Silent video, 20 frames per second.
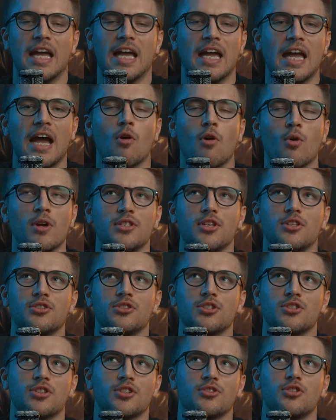I always
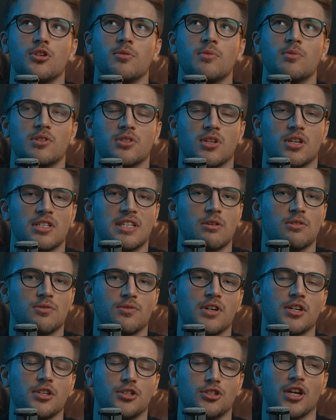just assumed it's because I was
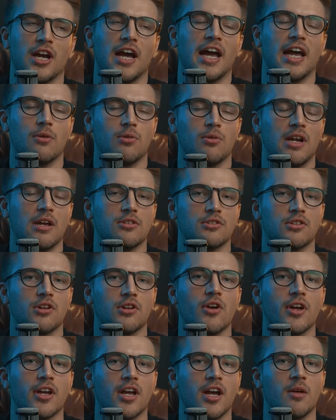very shy when I was
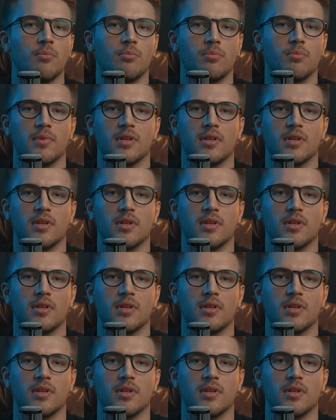growing up.